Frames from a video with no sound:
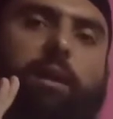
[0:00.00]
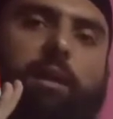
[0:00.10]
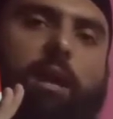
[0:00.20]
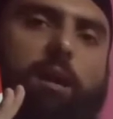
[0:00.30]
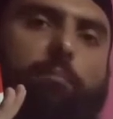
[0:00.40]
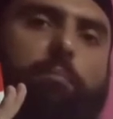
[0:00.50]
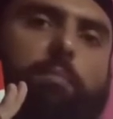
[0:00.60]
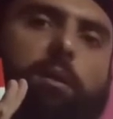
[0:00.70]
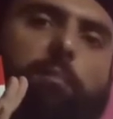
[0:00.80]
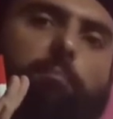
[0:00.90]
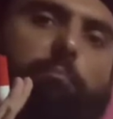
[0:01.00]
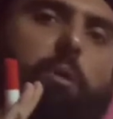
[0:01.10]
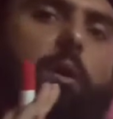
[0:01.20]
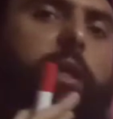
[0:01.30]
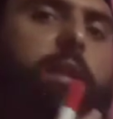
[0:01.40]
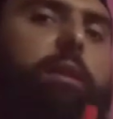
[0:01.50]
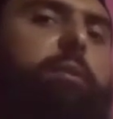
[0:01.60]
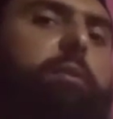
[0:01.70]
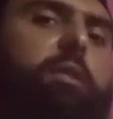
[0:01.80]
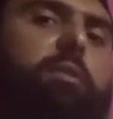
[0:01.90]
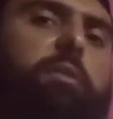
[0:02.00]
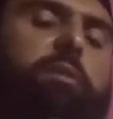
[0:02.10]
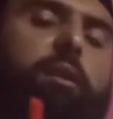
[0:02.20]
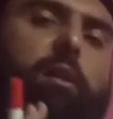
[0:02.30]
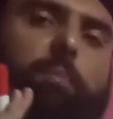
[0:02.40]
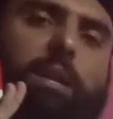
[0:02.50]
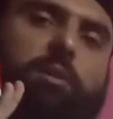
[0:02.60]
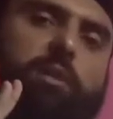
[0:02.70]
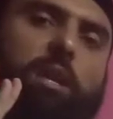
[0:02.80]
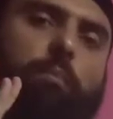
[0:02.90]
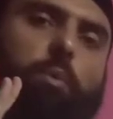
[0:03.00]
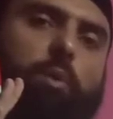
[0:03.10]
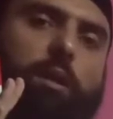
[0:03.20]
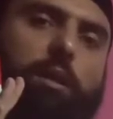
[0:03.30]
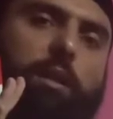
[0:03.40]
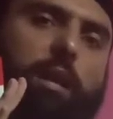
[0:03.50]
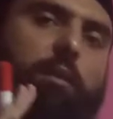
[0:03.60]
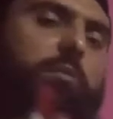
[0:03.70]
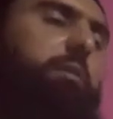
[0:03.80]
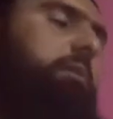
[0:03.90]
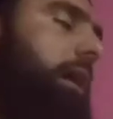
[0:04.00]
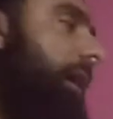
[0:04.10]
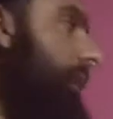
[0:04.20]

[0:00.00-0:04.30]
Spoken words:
area of body. This is the definition of local anesthesia.